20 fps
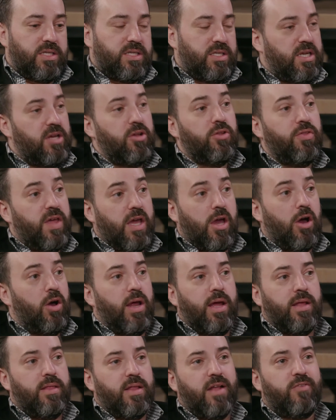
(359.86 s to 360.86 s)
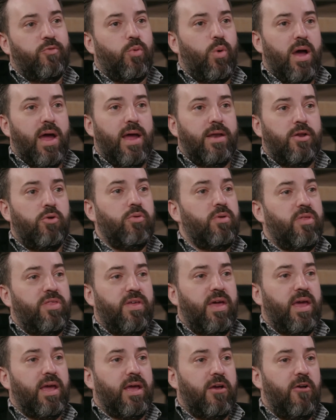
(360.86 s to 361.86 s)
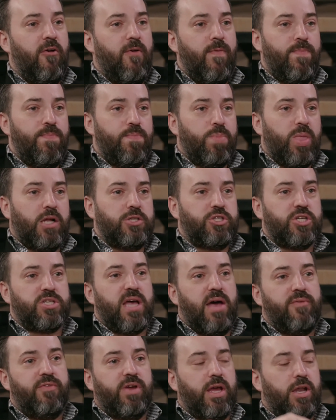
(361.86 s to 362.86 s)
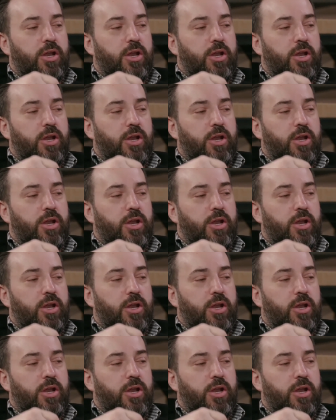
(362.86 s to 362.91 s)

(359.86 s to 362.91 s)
still and that's why I don't think just having